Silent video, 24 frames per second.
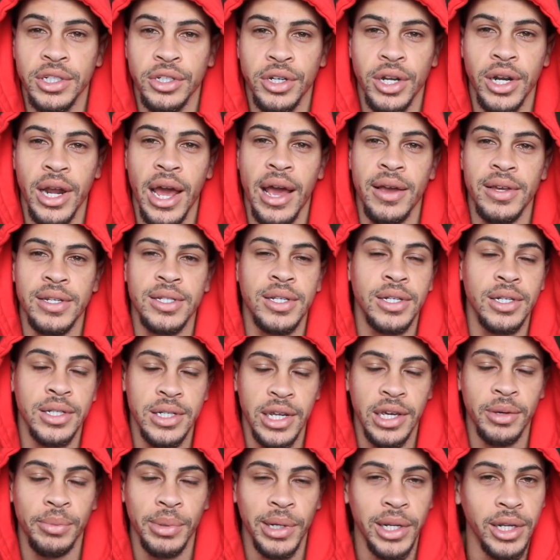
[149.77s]
You're gonna. Have, it's gonna
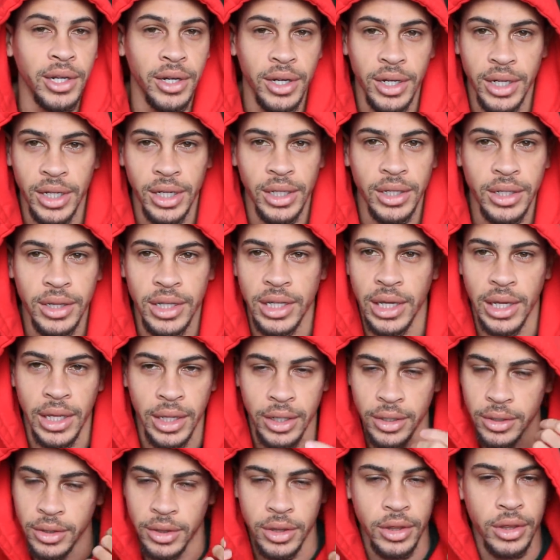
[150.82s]
take a minute. You're gonna.
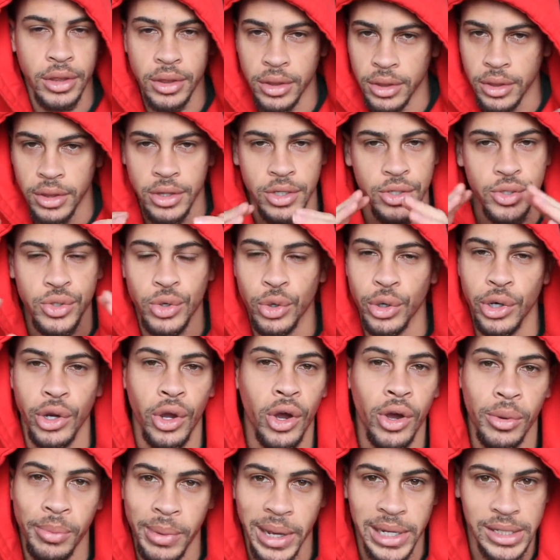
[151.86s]
It, the story
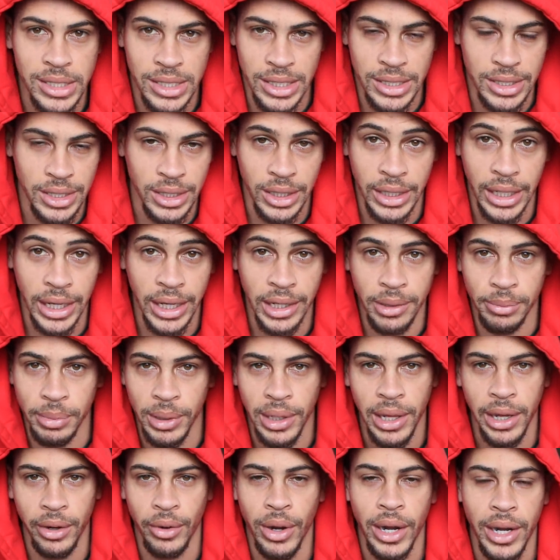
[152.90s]
all makes sense in the end,
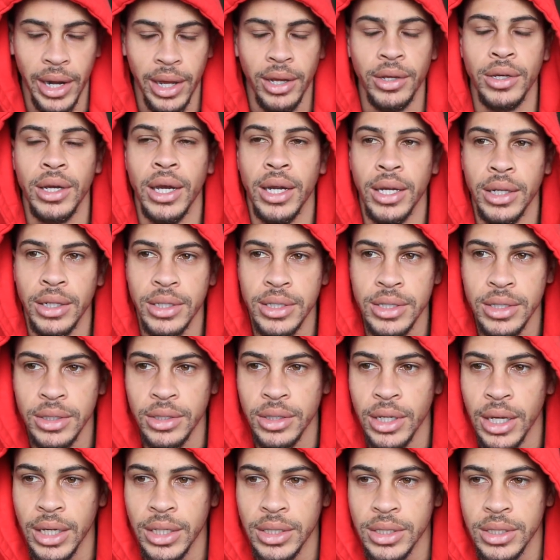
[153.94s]
but like right now, you gotta.
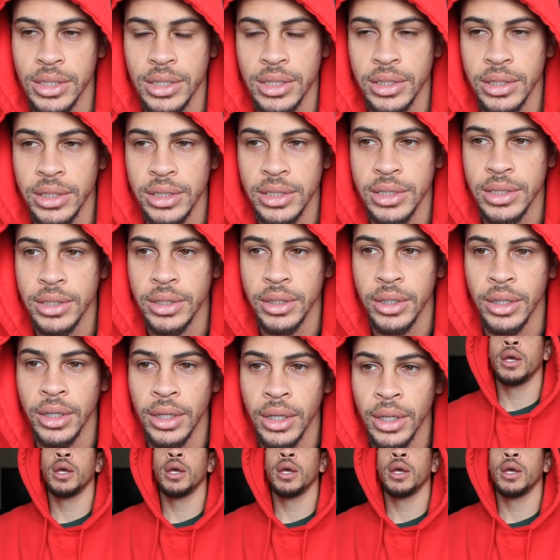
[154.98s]
You gotta just listen.